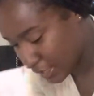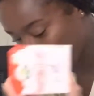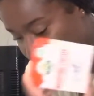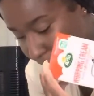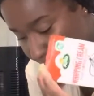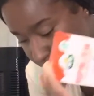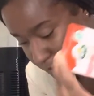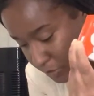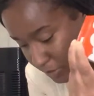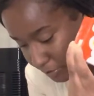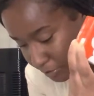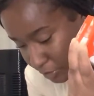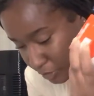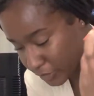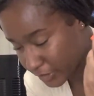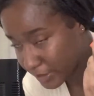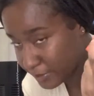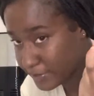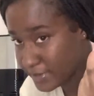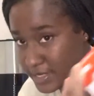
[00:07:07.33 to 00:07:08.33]
heavy whipping
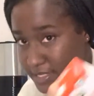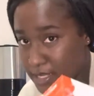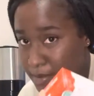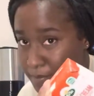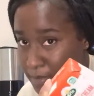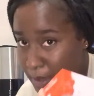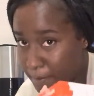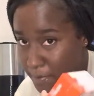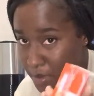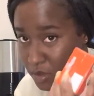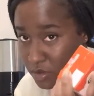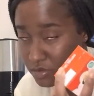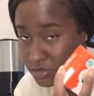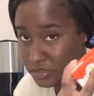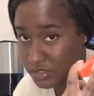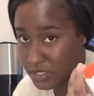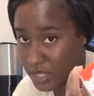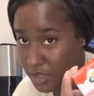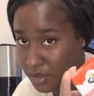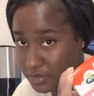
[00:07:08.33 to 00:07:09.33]
cream because I make my own
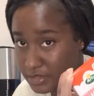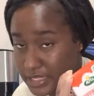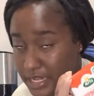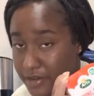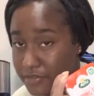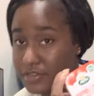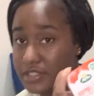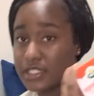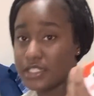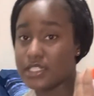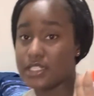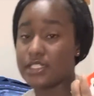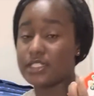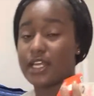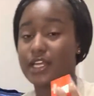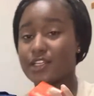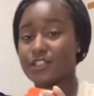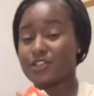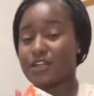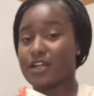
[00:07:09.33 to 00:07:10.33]
sauce. Ever since
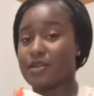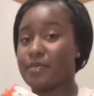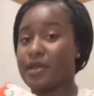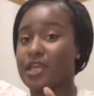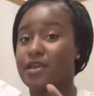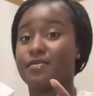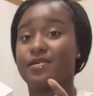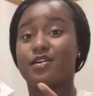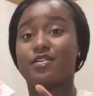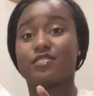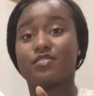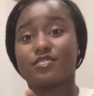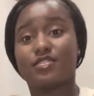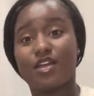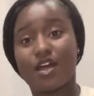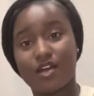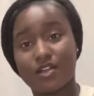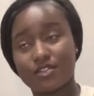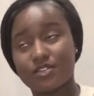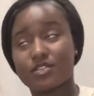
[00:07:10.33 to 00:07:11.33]
I started making my own
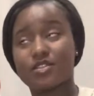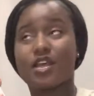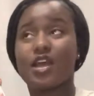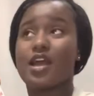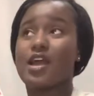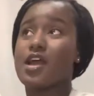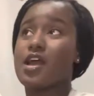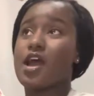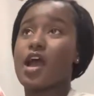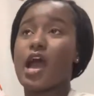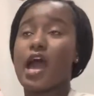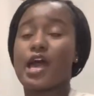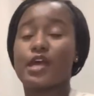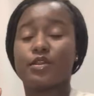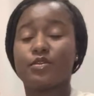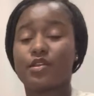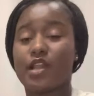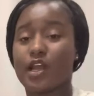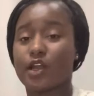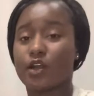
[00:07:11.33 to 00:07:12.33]
sauce, I
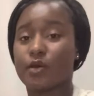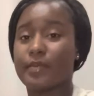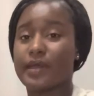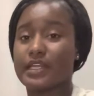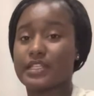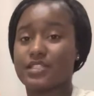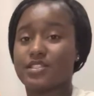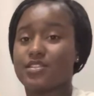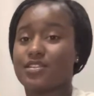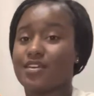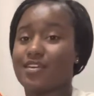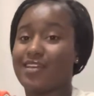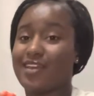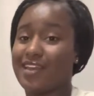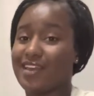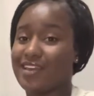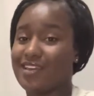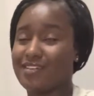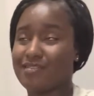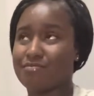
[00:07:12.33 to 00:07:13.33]
did not go back to the,
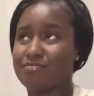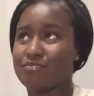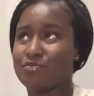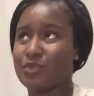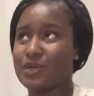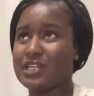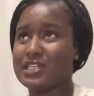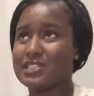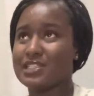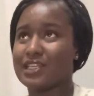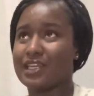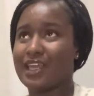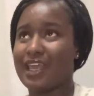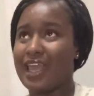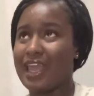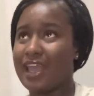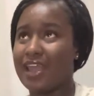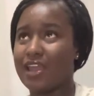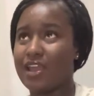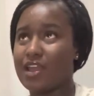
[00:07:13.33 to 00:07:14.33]
what is it,
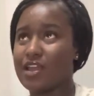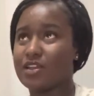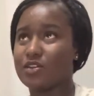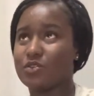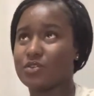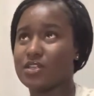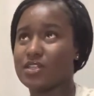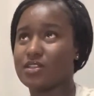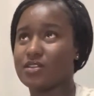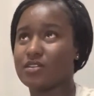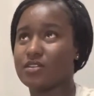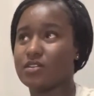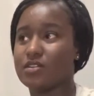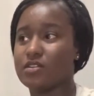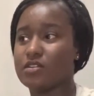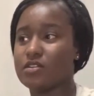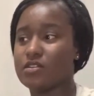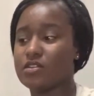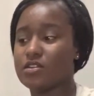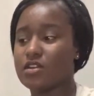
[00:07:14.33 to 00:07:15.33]
canned or
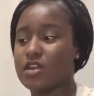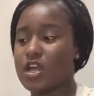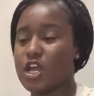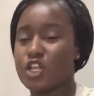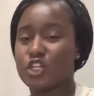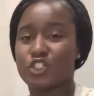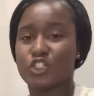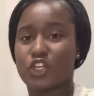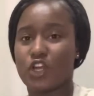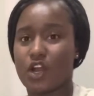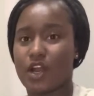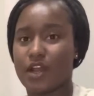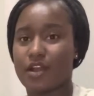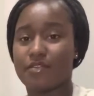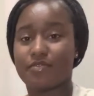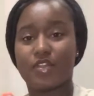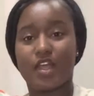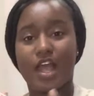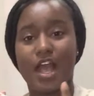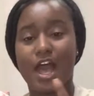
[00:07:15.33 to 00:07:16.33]
the jar.
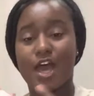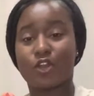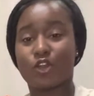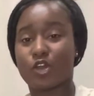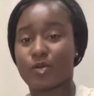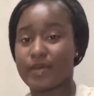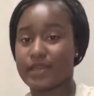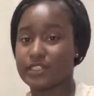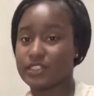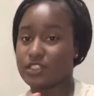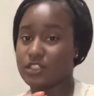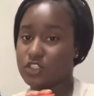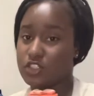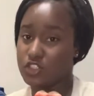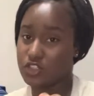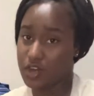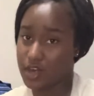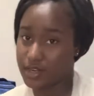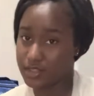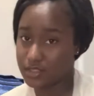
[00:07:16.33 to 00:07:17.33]
I don't go back to the
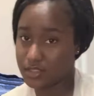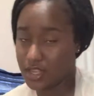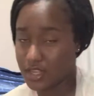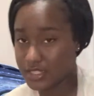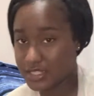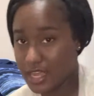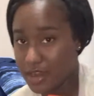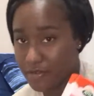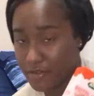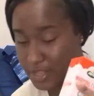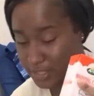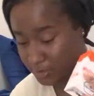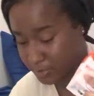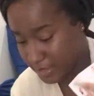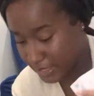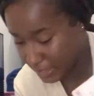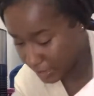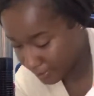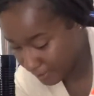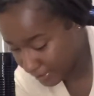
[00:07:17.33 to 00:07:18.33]
jar sauce. I'd rather make it